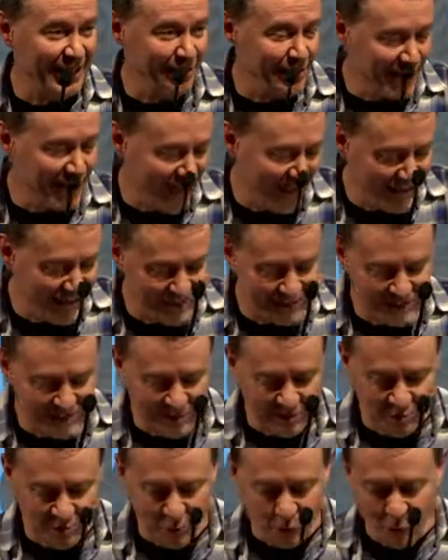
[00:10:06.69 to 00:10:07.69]
but they're
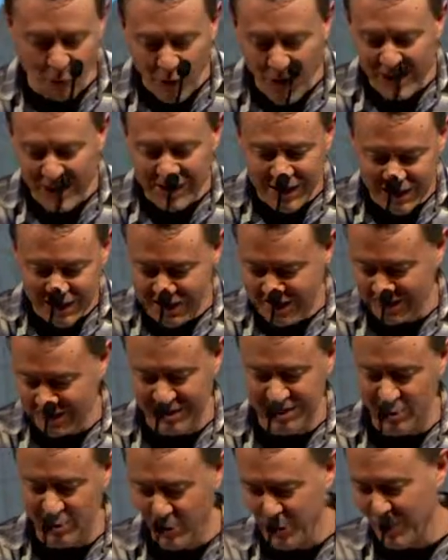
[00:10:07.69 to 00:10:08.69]
actually running
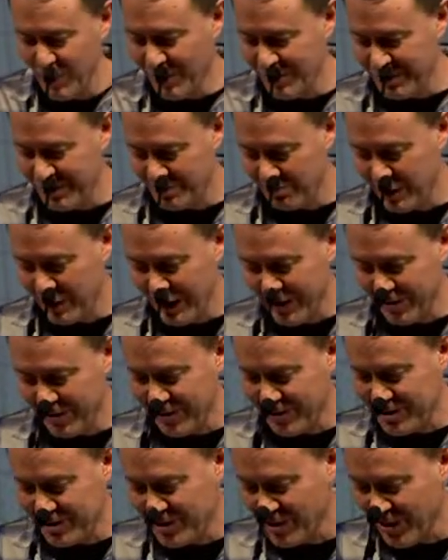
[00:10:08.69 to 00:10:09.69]
towards Peter
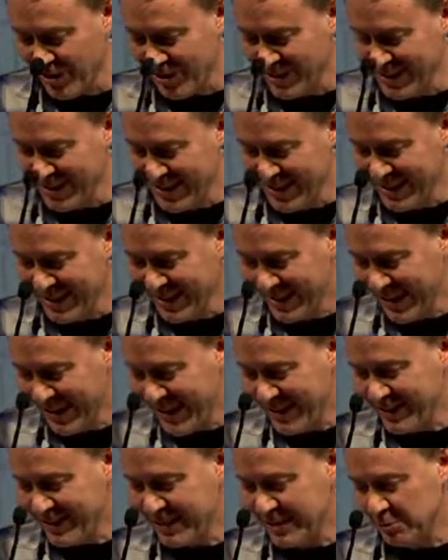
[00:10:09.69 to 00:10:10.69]
and John
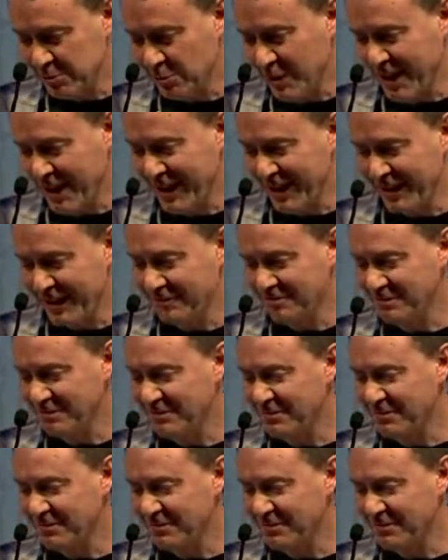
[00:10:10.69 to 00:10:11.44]
and this man.